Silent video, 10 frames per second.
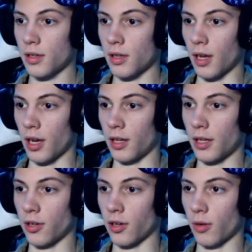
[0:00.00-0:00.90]
and
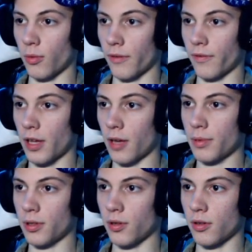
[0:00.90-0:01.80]
then you're going to want to fly up
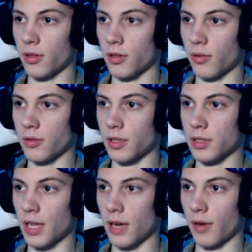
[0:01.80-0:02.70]
here, go to the
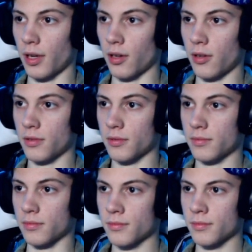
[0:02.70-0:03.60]
side right here,
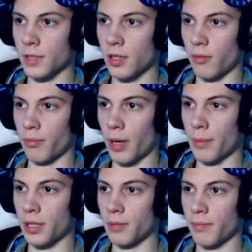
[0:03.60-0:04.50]
go
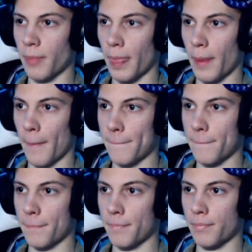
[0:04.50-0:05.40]
boppity
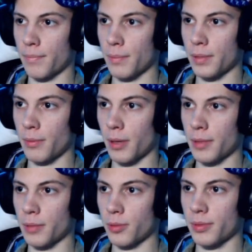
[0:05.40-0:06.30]
bippity
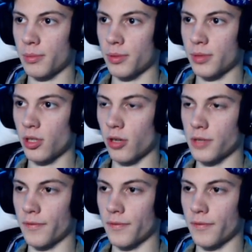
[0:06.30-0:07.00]
boppity boopity boopity, you know, just fill